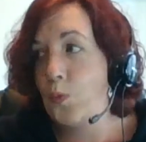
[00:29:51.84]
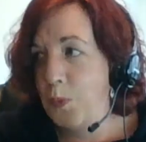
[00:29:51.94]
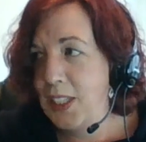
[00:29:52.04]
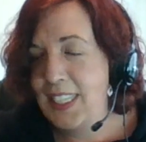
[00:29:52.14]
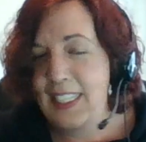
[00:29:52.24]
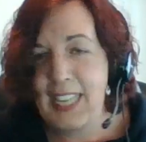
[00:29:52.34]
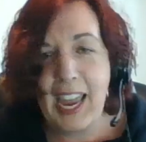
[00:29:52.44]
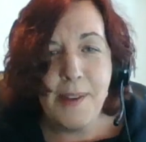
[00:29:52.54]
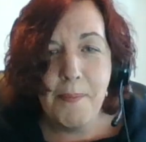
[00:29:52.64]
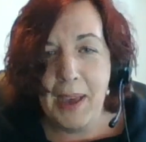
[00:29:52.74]
stay
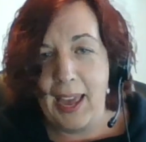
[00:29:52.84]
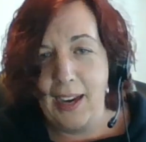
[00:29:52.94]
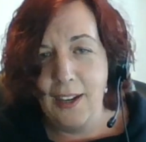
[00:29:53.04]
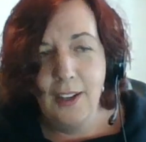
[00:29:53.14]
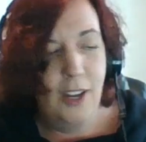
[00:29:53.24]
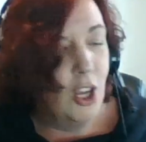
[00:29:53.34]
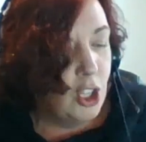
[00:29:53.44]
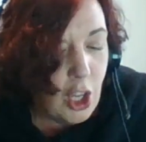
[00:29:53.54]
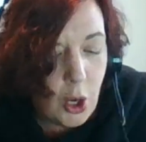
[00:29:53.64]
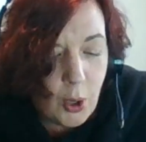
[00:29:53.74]
in bed, you know,